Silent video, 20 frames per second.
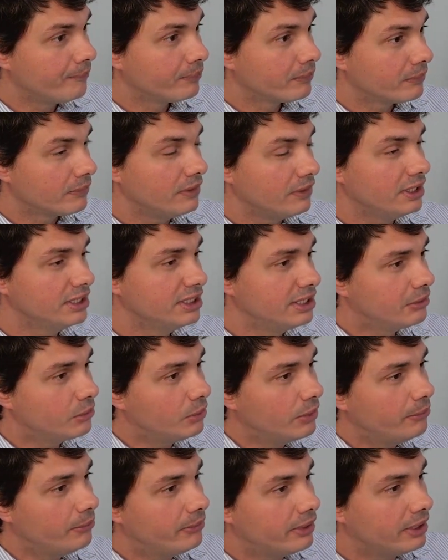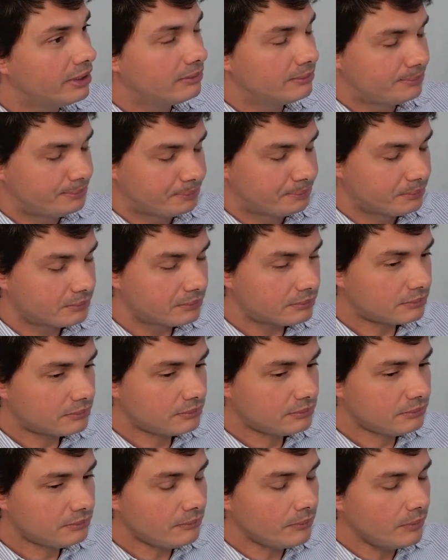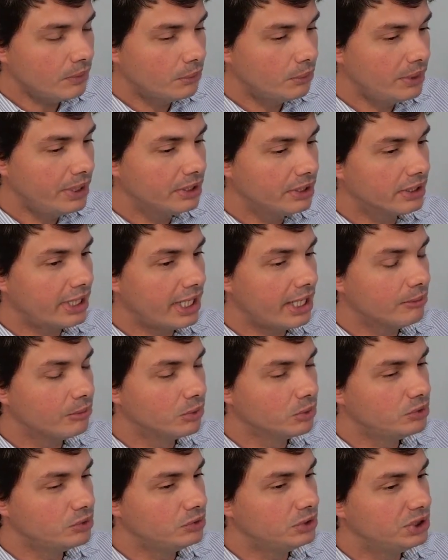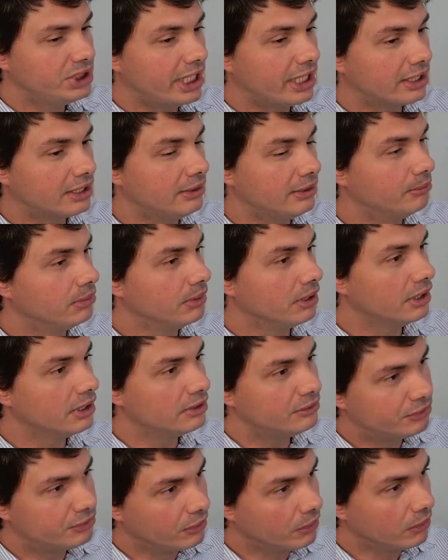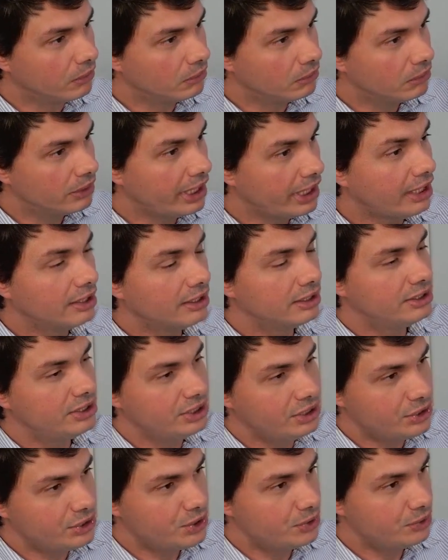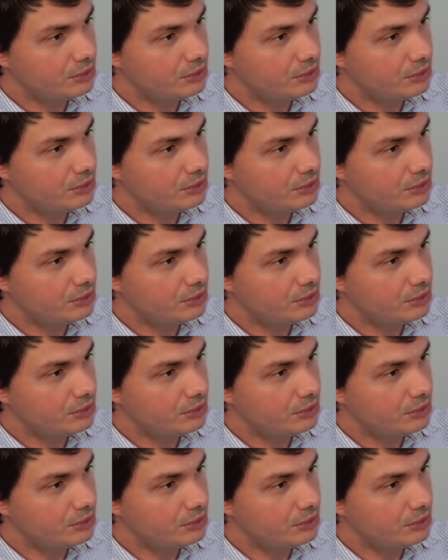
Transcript: This equipment, we are able to check the blood flow in the tissue.